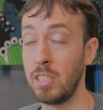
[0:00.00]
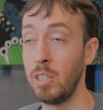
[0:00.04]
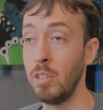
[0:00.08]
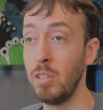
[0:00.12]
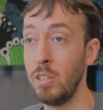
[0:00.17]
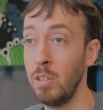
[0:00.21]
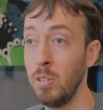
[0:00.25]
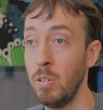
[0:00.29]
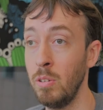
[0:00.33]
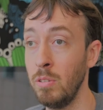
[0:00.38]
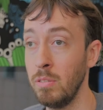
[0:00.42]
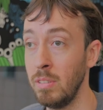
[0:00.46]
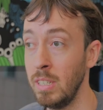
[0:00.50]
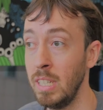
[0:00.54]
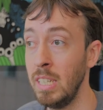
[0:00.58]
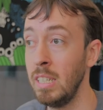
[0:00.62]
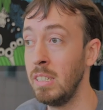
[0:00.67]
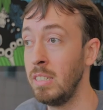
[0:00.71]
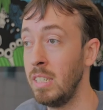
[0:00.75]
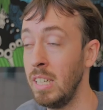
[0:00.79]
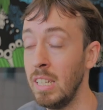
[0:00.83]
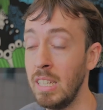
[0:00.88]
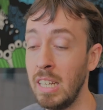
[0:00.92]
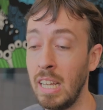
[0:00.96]
You don't
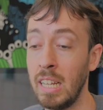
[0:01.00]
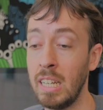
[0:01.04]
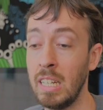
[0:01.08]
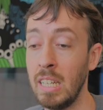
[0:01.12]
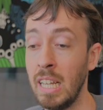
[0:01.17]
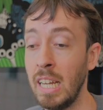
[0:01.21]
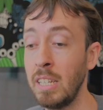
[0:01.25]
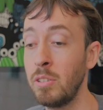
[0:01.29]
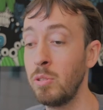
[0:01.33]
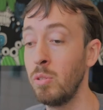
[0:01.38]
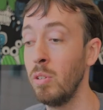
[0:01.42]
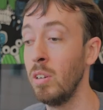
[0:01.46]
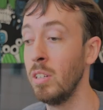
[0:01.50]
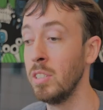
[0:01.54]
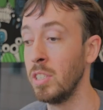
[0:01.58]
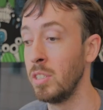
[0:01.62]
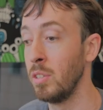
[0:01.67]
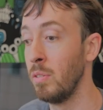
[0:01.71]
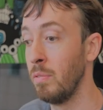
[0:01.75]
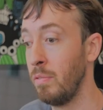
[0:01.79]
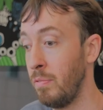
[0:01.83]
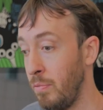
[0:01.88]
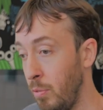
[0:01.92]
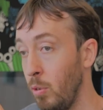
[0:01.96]
need DNA and electrons
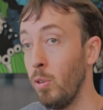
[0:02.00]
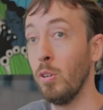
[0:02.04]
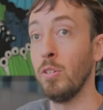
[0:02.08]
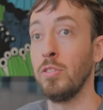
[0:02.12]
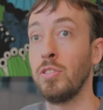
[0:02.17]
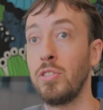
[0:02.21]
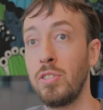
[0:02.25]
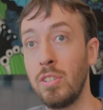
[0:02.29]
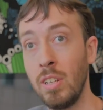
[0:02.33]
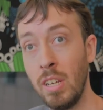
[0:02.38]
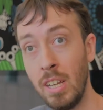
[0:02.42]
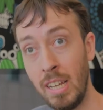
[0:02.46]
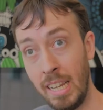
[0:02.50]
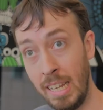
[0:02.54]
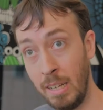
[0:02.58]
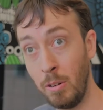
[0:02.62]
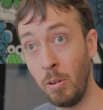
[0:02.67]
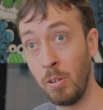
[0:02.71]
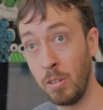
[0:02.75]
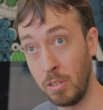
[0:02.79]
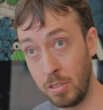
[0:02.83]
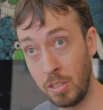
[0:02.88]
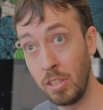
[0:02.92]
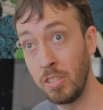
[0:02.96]
first in
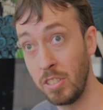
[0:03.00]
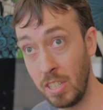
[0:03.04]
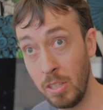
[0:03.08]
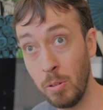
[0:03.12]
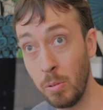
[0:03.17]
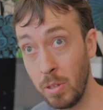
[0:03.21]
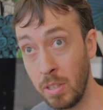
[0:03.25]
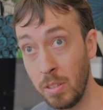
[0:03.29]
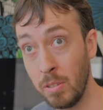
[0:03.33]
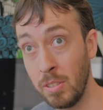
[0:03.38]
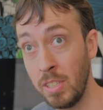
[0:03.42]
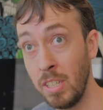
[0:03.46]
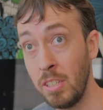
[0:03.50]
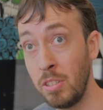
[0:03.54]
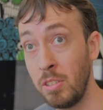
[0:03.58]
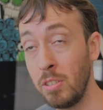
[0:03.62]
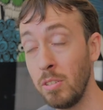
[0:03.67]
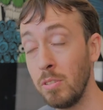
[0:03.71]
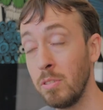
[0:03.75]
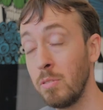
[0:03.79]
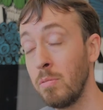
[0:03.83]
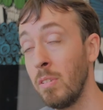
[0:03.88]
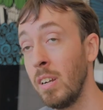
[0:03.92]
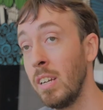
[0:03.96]
order to deal with those
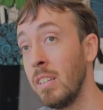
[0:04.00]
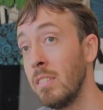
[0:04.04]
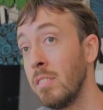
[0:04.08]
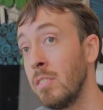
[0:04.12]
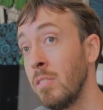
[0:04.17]
issues, right?